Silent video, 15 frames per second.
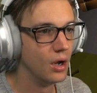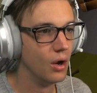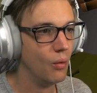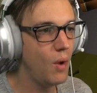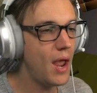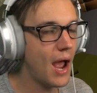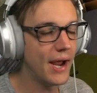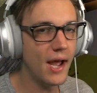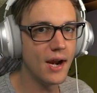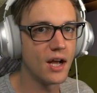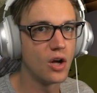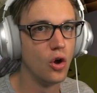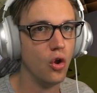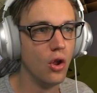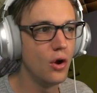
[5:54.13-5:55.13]
wait, I got a
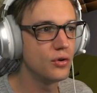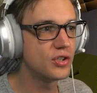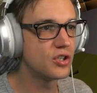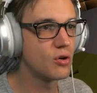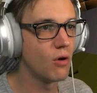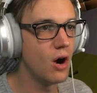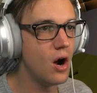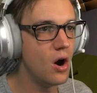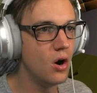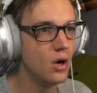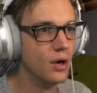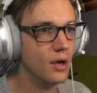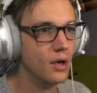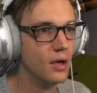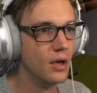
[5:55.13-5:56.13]
clue scroll
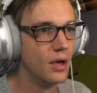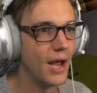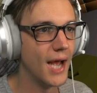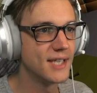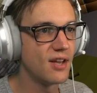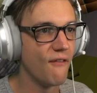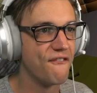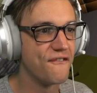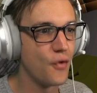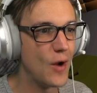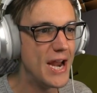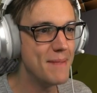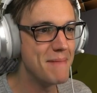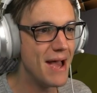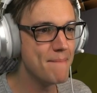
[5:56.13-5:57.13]
as a
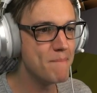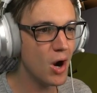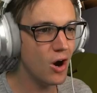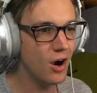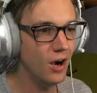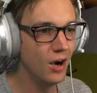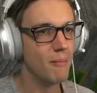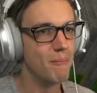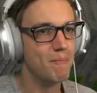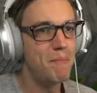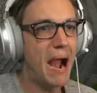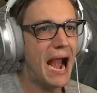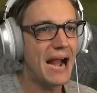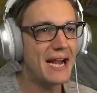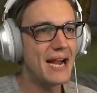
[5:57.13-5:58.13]
free member?
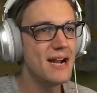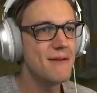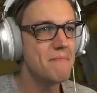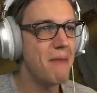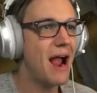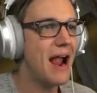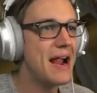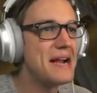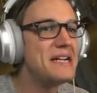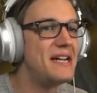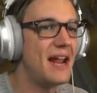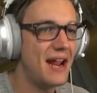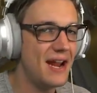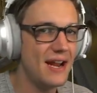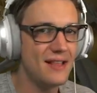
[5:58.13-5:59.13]
Back in my
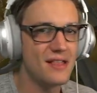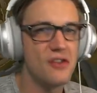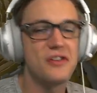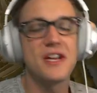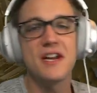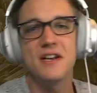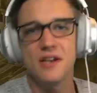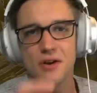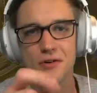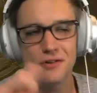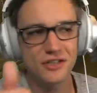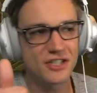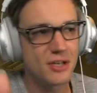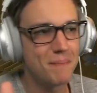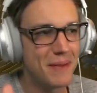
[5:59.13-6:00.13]
day, there didn't
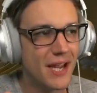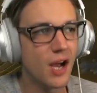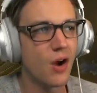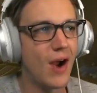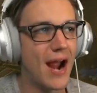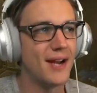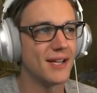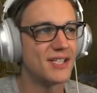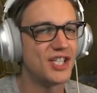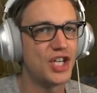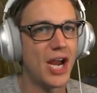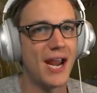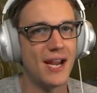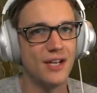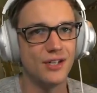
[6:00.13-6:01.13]
used to be a grand
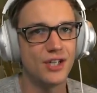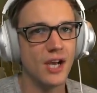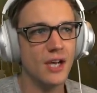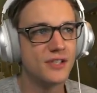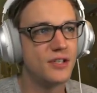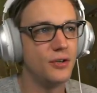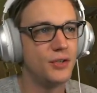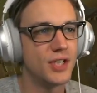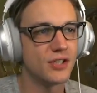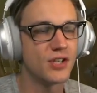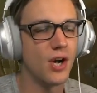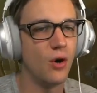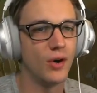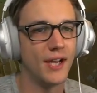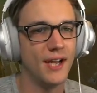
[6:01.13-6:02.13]
exchange. So you just
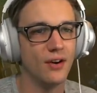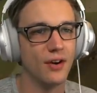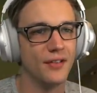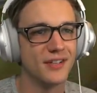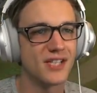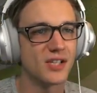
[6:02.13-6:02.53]
go here and this